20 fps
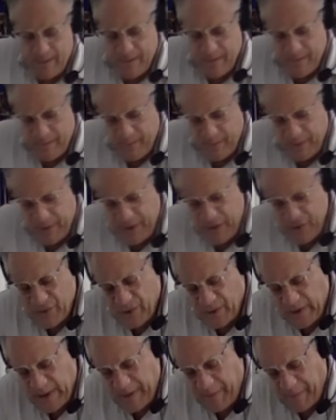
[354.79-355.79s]
Place your
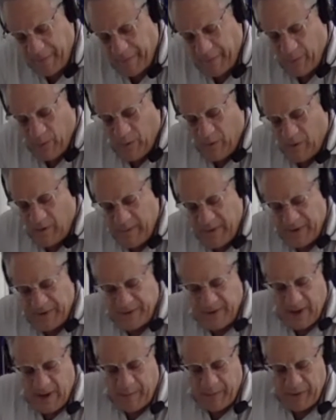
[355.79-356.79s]
left forearm on
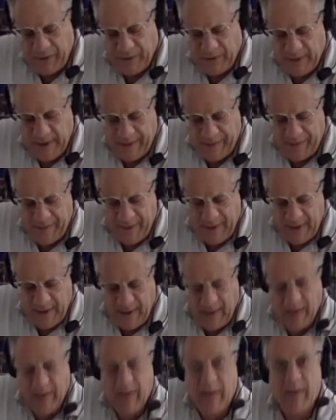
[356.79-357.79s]
top of your left knee,
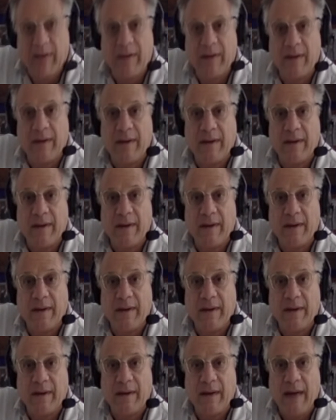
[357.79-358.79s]

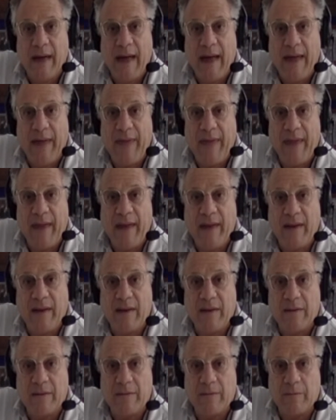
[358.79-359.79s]
and then
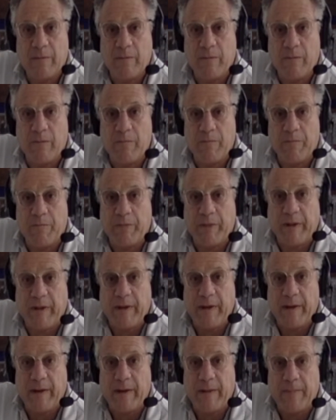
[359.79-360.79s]
bring it
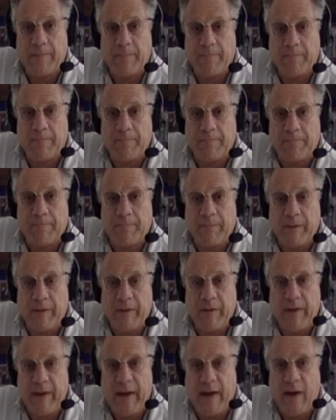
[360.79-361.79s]
up and
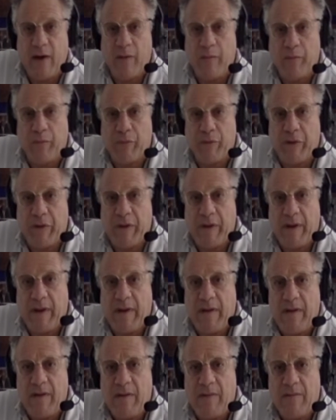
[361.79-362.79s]
down. Breathe in,